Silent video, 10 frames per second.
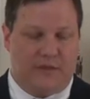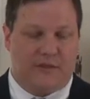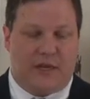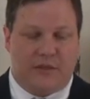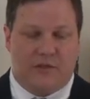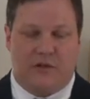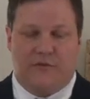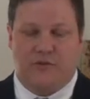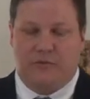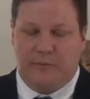the second
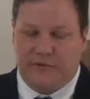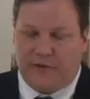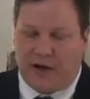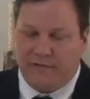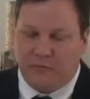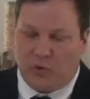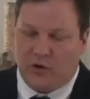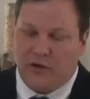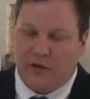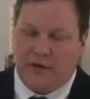servant reaped five
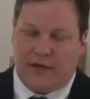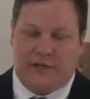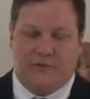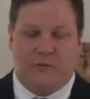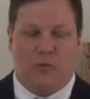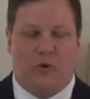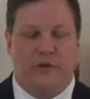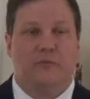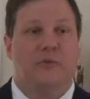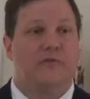more and is
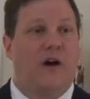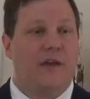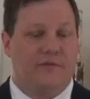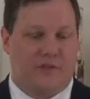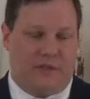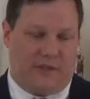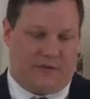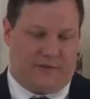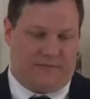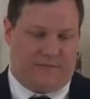rewarded with five
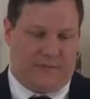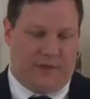cities.